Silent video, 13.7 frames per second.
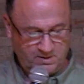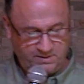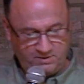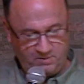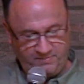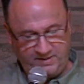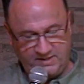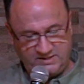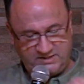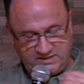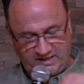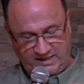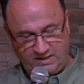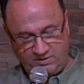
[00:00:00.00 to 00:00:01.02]
there'll be the
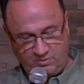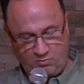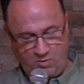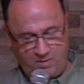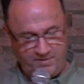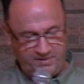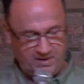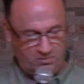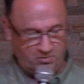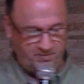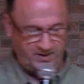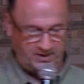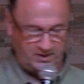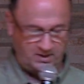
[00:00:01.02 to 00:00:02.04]
seed of the woman that will
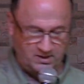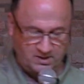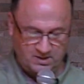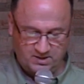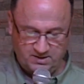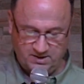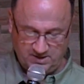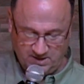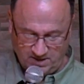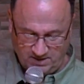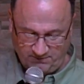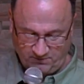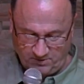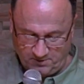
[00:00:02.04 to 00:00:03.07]
be the
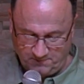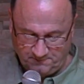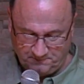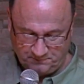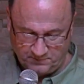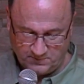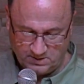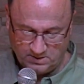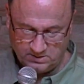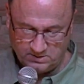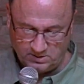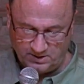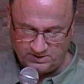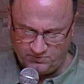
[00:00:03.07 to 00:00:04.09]
deliverer.
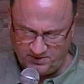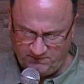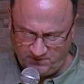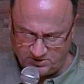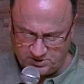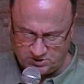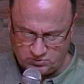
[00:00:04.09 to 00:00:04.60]
So let's read verses